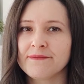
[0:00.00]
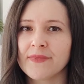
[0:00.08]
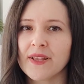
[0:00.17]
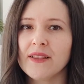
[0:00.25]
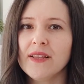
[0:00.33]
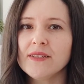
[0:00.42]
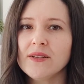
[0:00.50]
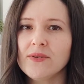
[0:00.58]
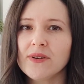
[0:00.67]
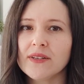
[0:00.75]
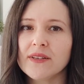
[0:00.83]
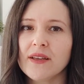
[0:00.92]
Let's look
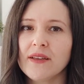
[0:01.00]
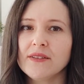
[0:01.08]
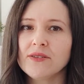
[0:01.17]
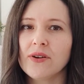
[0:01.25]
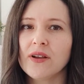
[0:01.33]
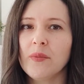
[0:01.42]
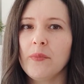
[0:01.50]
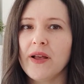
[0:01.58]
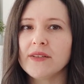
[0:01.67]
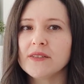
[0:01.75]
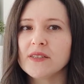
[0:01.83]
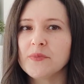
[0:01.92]
at historical
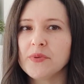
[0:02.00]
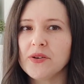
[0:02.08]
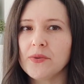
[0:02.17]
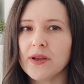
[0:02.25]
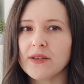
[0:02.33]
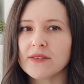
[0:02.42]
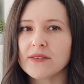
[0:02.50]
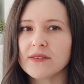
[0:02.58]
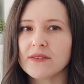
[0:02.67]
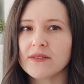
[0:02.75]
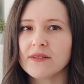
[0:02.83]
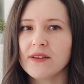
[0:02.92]
past experience
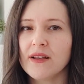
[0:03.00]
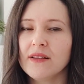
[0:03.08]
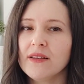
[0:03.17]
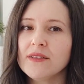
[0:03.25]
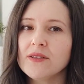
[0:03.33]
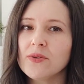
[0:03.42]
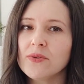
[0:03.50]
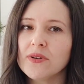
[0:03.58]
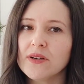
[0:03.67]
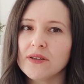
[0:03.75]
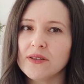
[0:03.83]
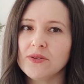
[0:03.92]
and let's look
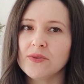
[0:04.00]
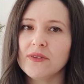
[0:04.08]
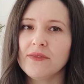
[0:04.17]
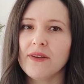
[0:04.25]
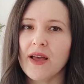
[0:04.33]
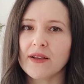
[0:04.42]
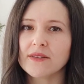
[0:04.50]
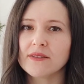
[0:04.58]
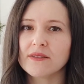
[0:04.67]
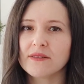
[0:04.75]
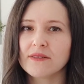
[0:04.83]
into the facts.